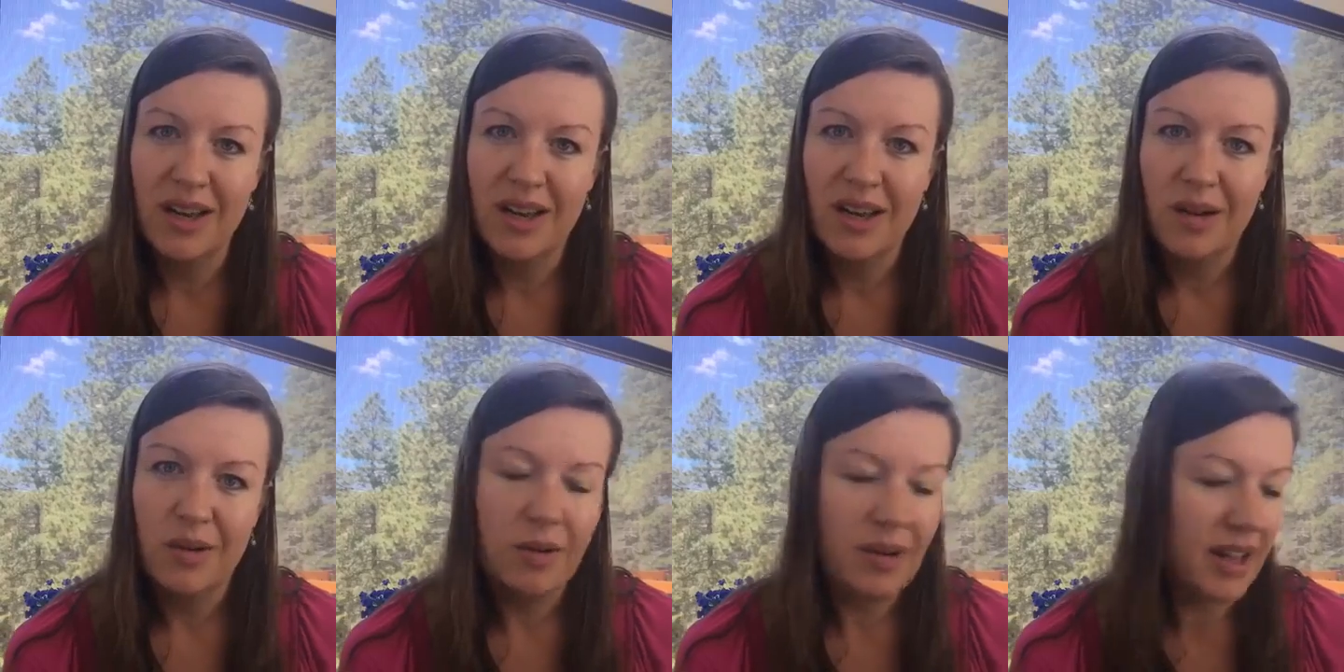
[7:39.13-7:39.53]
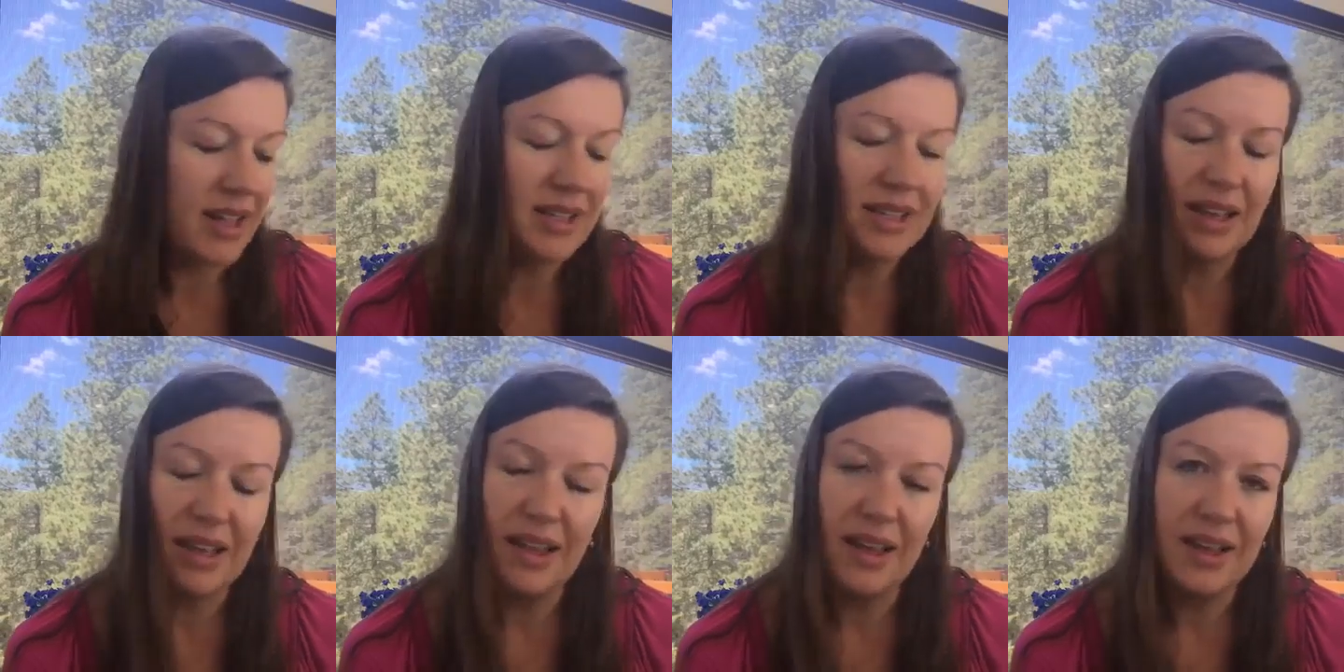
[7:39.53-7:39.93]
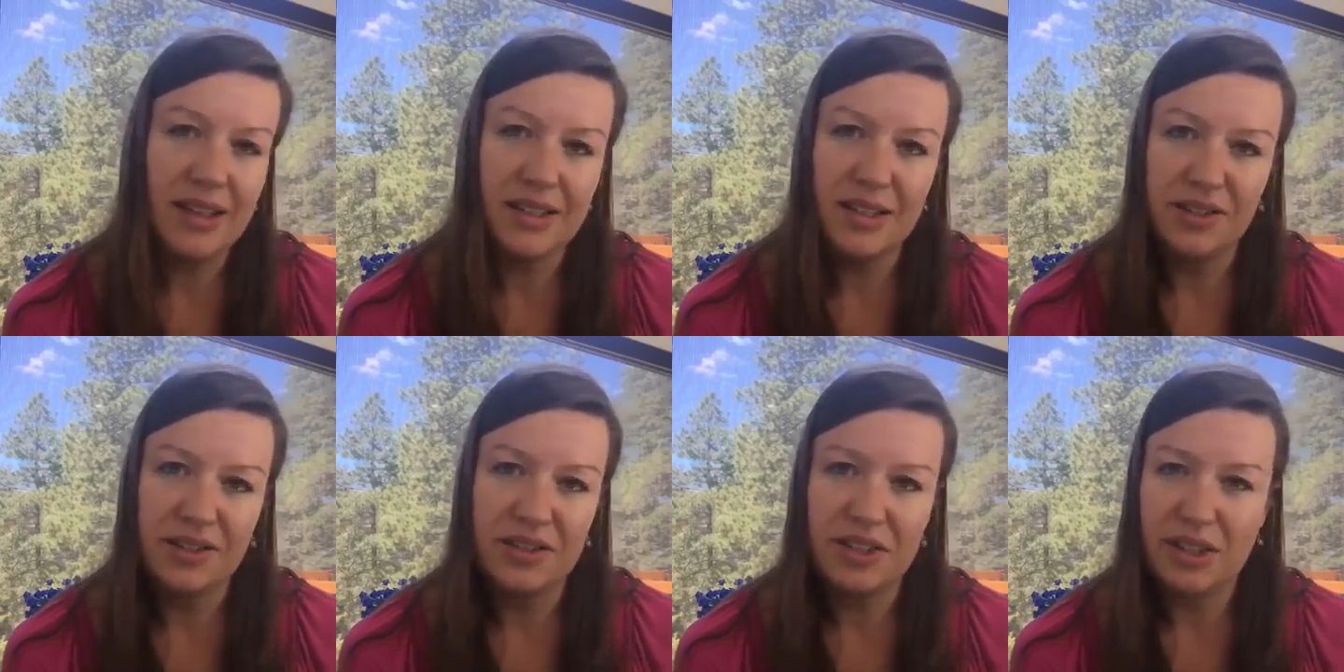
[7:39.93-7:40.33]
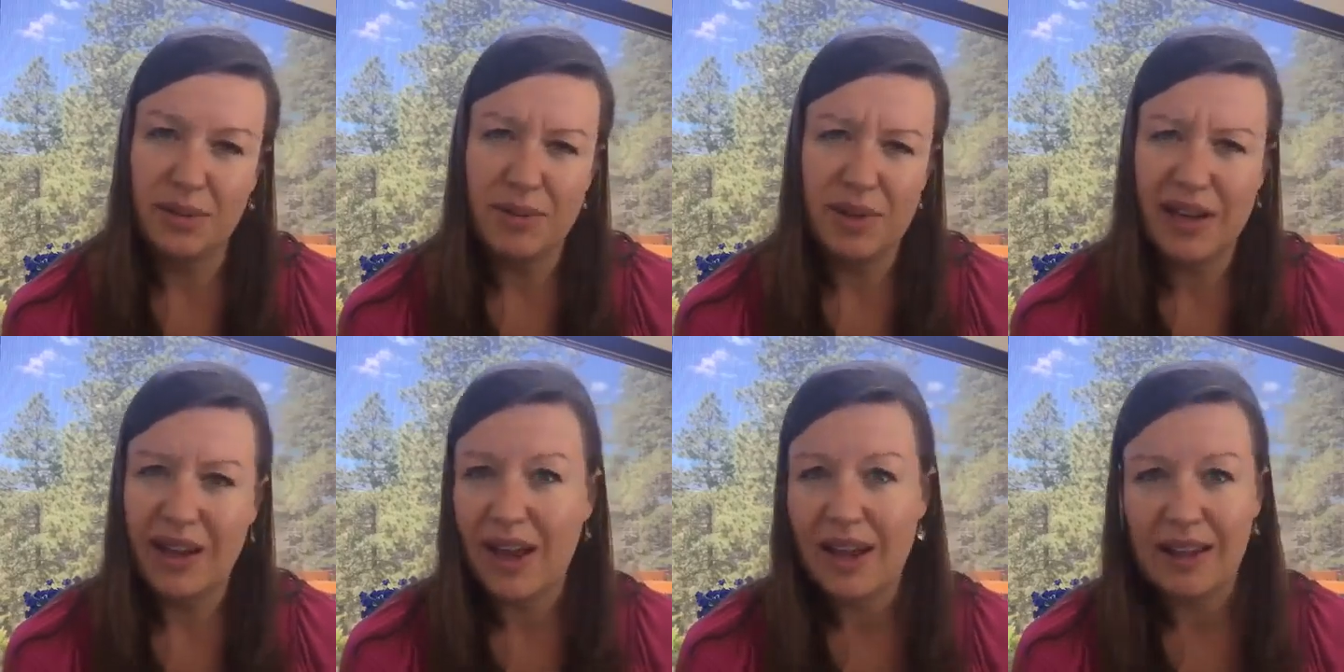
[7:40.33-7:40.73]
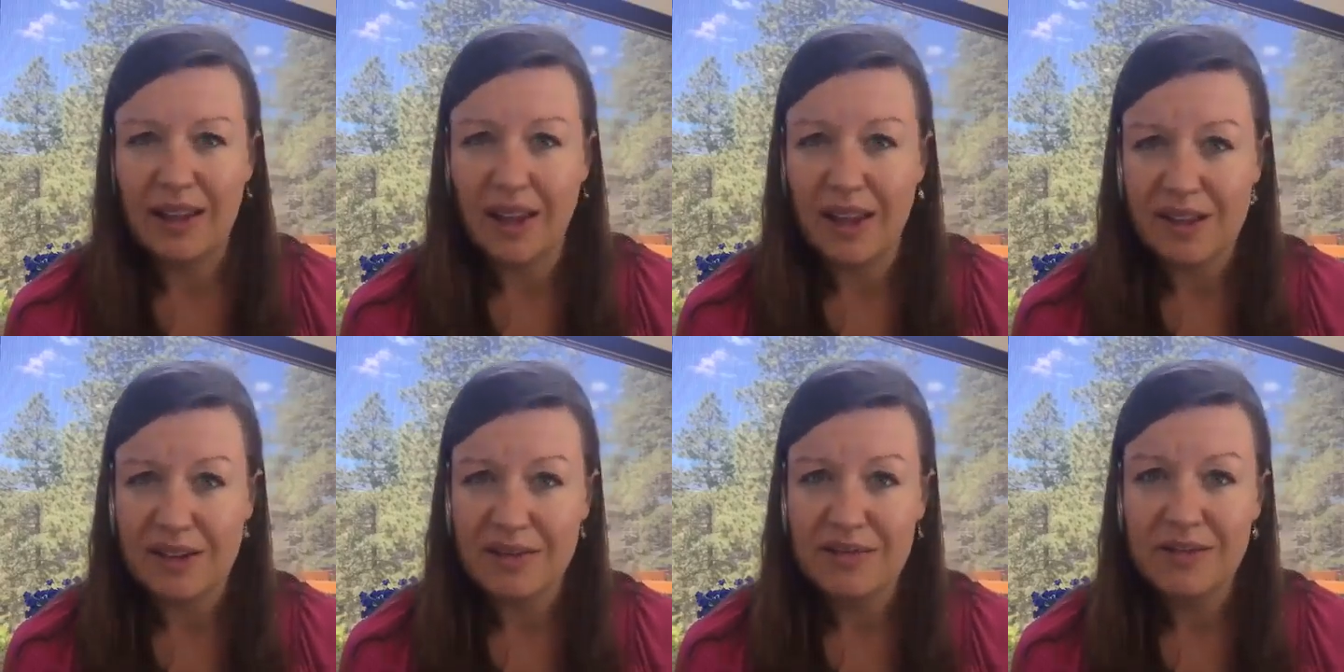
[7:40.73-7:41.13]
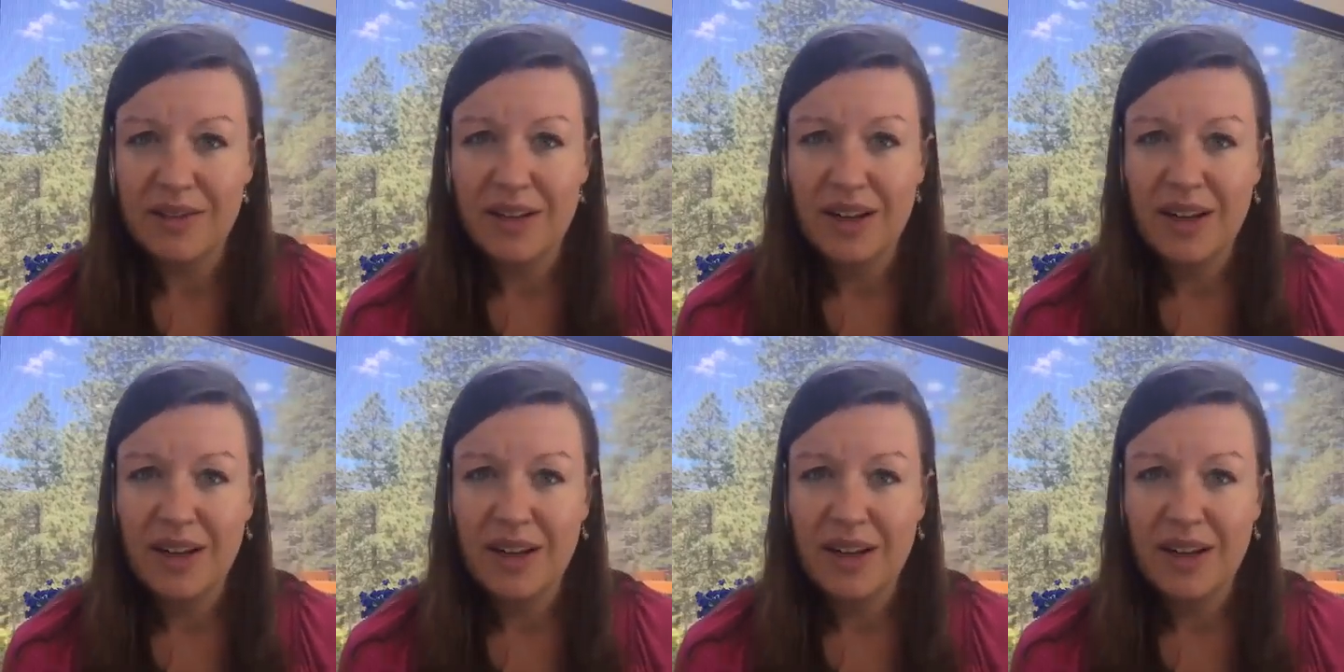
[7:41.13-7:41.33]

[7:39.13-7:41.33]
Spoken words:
Would I say that to somebody I love?